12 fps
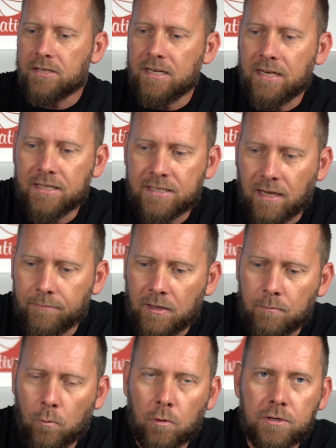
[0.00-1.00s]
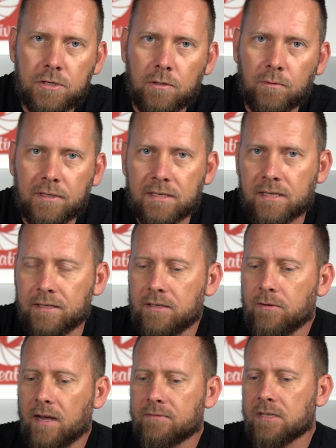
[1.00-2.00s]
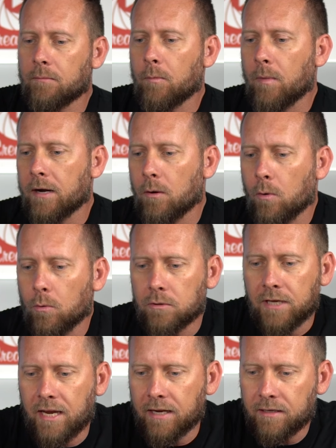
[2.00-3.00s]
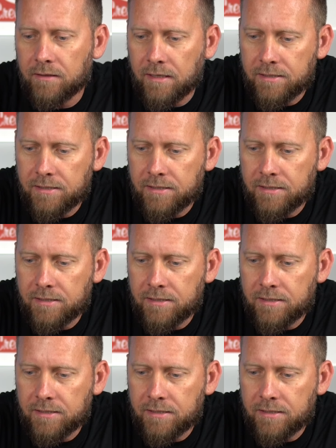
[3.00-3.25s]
I just needed something more to shoot with this. I do have some of my old Canon